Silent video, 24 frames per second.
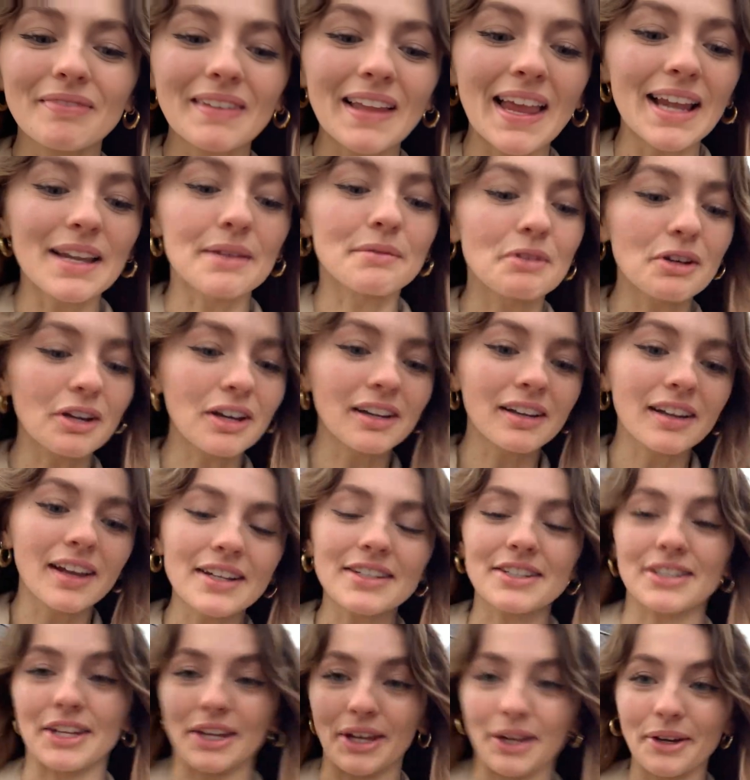not gonna lie
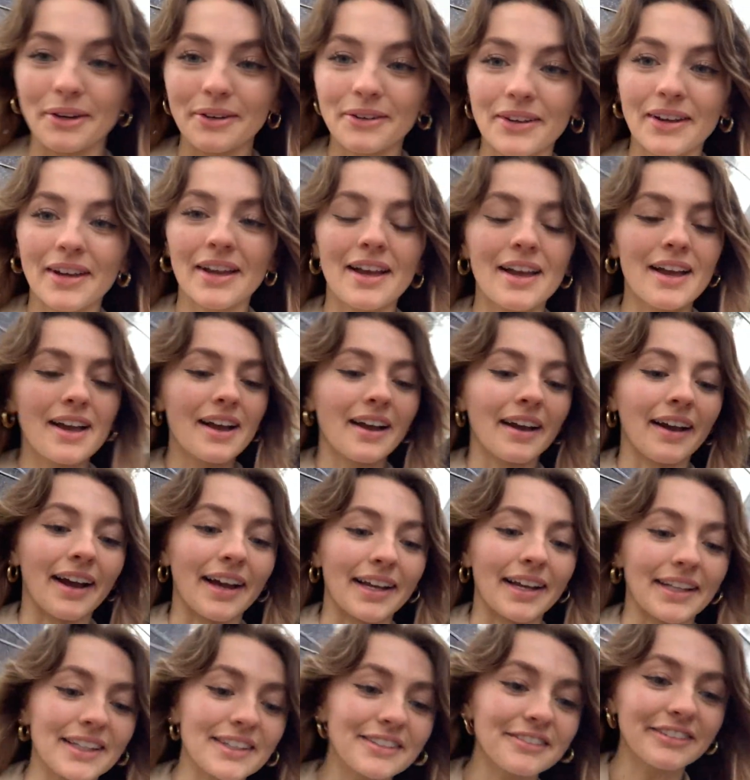to you, I
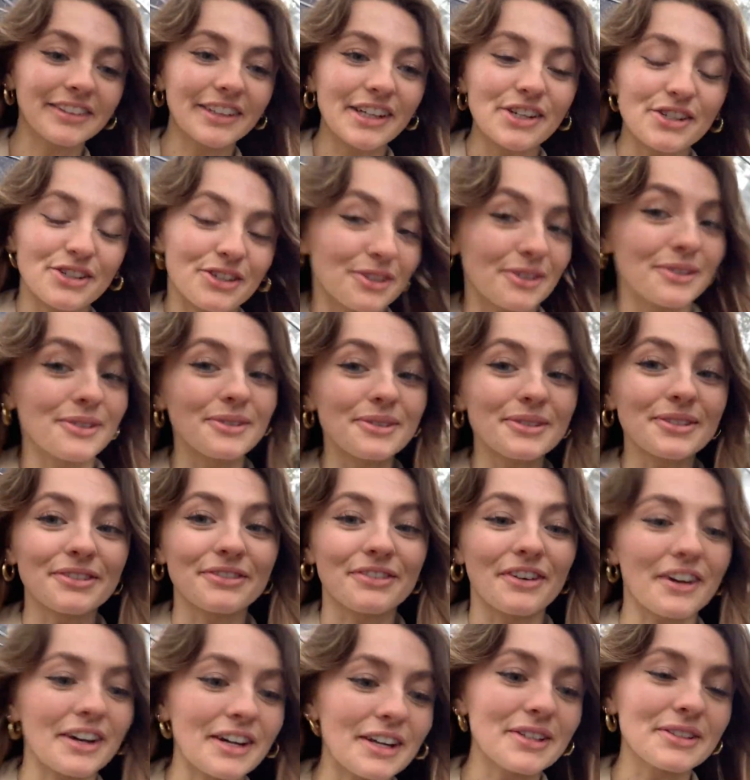didn't really choose a
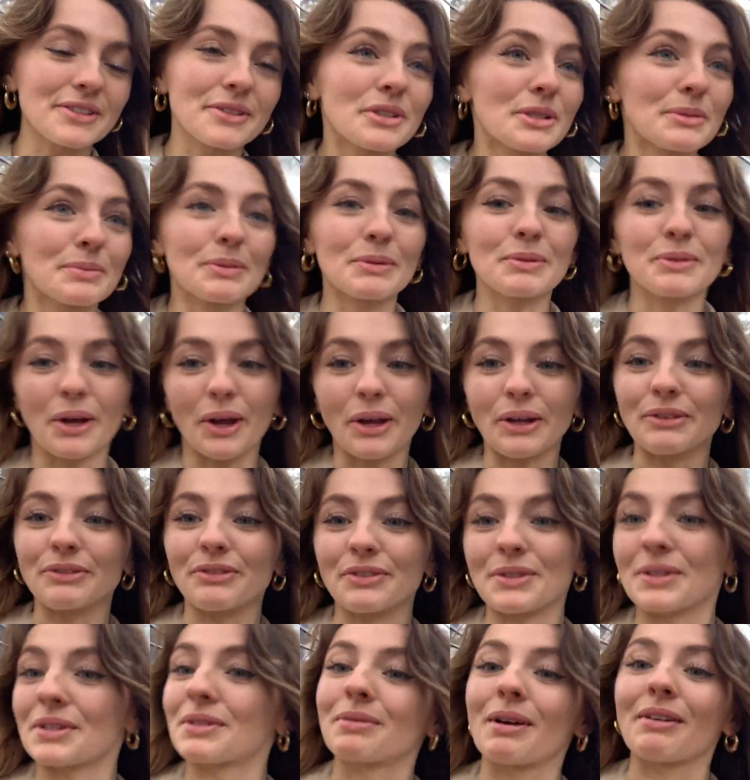very suitable coat for
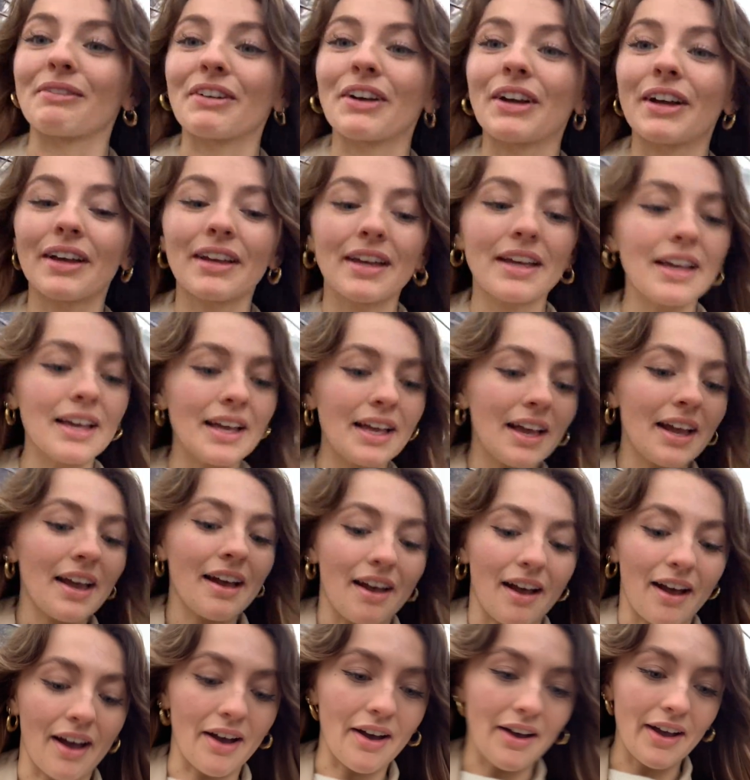this weather.
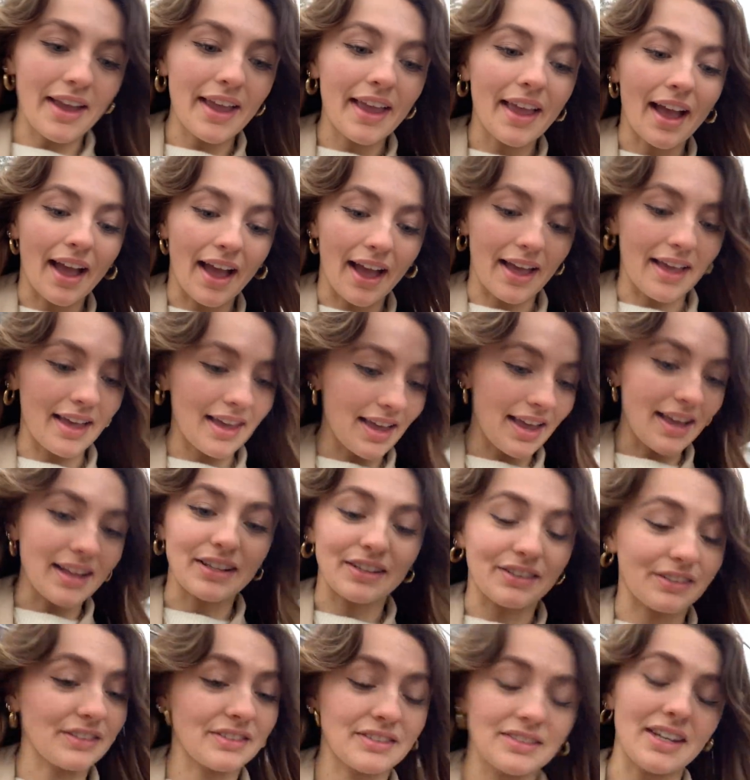
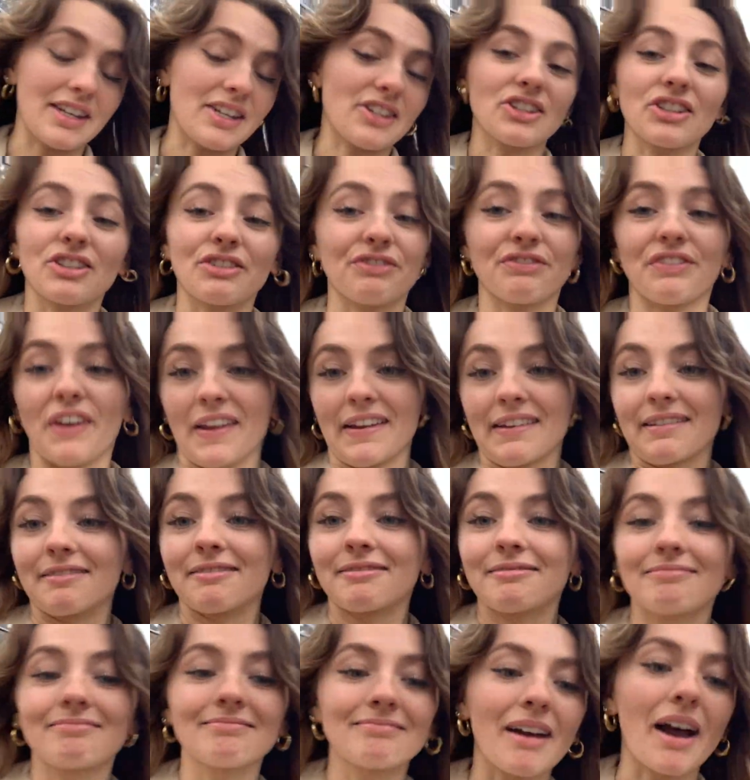It's just thin.
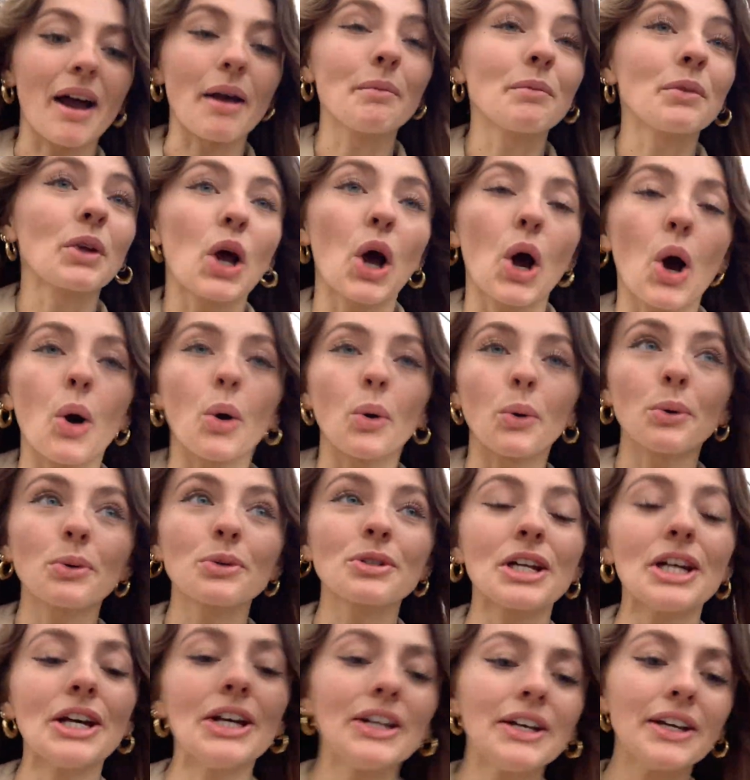I'm cold
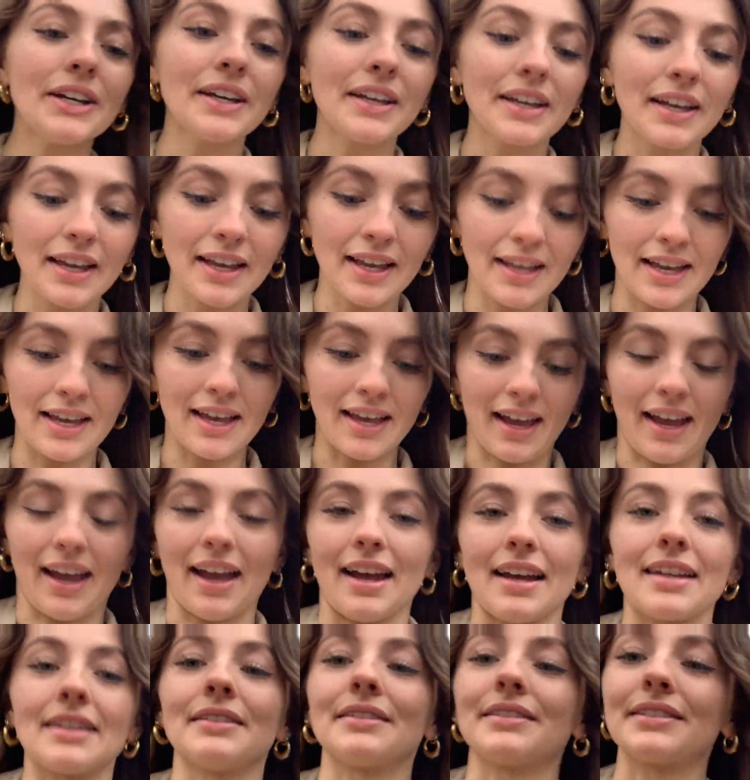
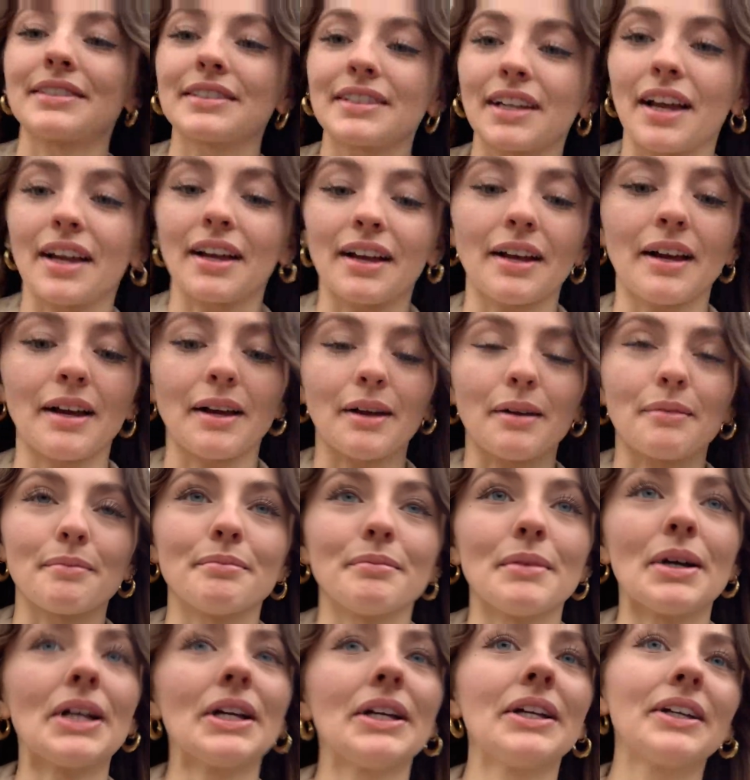and
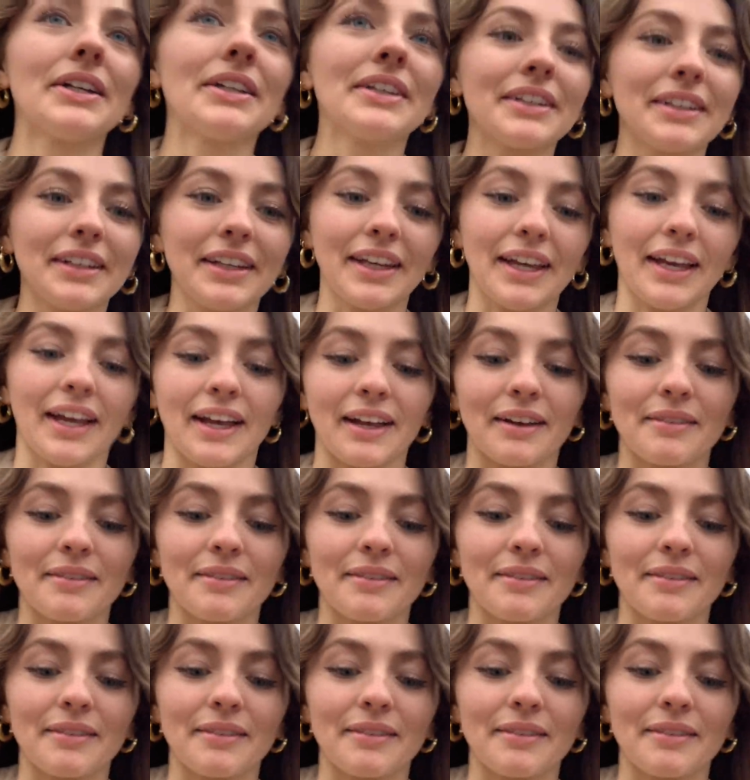yeah.